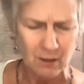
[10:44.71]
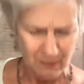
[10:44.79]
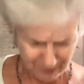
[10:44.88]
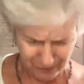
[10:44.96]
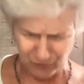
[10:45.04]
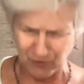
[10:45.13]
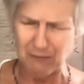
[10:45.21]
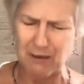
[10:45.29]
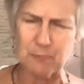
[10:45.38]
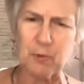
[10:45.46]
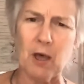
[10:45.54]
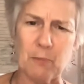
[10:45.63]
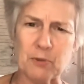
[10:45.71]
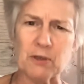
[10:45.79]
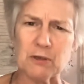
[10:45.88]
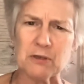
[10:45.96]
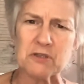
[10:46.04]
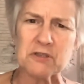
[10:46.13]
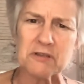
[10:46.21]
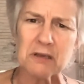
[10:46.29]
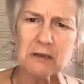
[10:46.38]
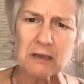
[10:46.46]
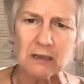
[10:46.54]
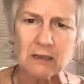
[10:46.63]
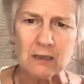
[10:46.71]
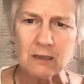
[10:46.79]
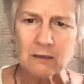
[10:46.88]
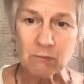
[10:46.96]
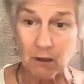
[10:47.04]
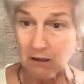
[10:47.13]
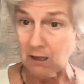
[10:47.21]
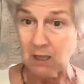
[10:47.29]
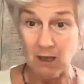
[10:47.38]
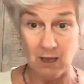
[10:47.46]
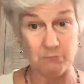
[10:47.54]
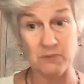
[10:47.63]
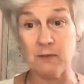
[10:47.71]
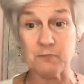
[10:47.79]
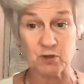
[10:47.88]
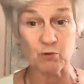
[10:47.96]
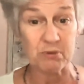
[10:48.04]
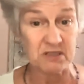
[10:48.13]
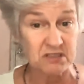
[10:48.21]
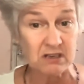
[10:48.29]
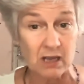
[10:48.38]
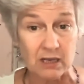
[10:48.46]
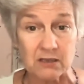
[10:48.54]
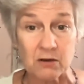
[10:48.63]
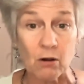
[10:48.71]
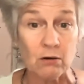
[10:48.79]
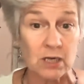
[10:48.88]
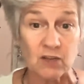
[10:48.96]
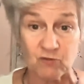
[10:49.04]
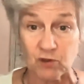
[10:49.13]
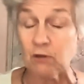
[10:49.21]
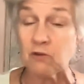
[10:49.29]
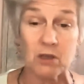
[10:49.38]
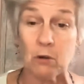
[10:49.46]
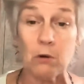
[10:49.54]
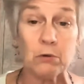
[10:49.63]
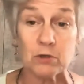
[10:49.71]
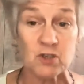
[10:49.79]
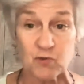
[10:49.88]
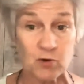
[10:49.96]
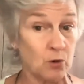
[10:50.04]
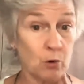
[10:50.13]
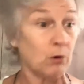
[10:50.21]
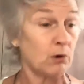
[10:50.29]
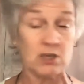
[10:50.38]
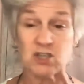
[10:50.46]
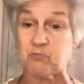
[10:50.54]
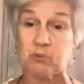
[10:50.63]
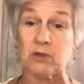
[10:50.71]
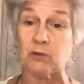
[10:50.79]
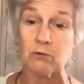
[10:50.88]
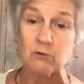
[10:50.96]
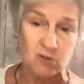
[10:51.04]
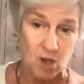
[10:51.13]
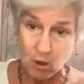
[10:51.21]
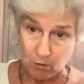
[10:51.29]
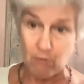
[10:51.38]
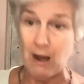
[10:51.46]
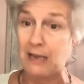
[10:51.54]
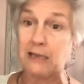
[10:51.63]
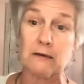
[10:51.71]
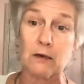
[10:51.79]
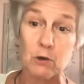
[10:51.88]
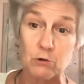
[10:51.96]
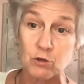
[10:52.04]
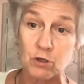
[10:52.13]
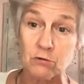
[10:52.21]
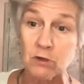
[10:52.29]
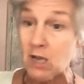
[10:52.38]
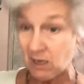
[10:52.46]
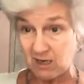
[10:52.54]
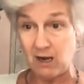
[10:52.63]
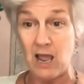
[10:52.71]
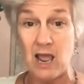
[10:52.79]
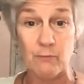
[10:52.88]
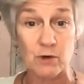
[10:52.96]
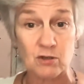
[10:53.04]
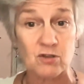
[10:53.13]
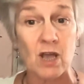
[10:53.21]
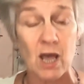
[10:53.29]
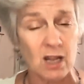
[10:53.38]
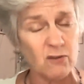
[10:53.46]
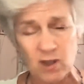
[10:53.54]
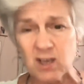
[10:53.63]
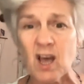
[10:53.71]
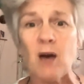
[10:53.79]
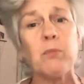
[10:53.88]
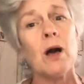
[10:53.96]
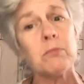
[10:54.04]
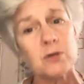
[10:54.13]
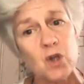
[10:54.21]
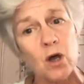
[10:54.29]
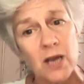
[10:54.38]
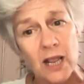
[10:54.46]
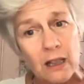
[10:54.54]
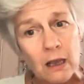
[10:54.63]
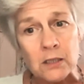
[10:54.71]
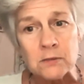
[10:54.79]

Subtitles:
"They're very popular today. But I'm kept so busy I can hardly fill the orders for noise pills, racket lotion, clamor salve, and hubbub tonic.